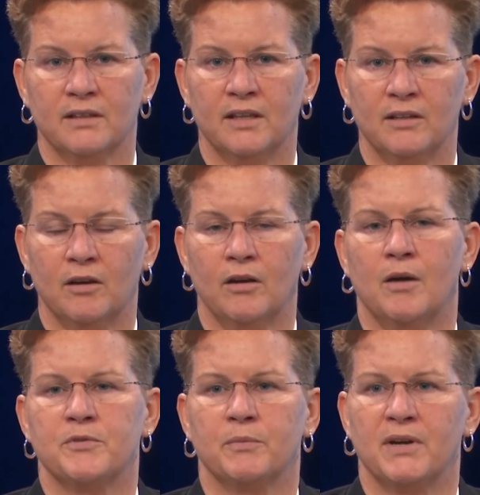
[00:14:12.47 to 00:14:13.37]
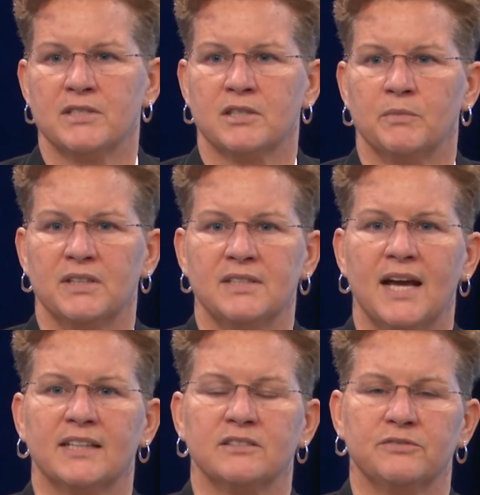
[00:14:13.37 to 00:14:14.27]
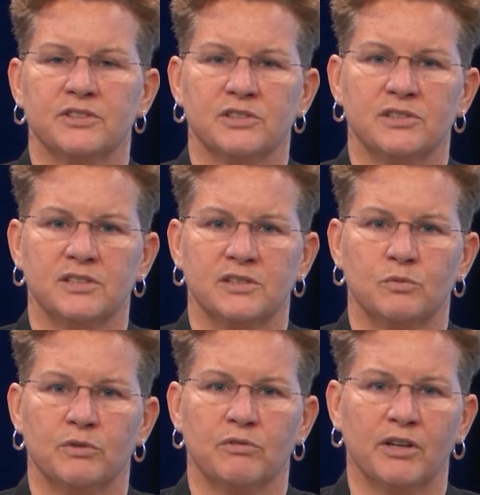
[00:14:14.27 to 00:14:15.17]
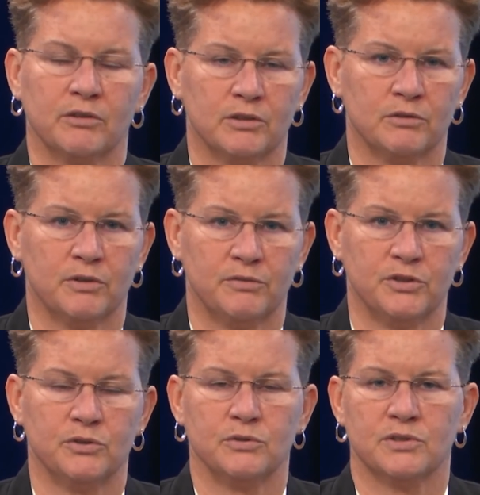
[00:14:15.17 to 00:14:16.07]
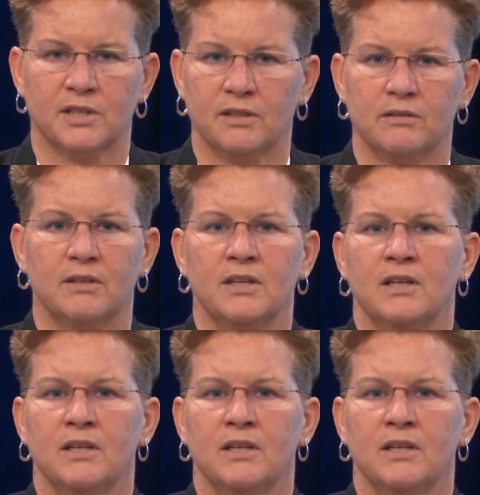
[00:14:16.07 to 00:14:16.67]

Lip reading: and optimize some of the tax efficiencies with regular reviews and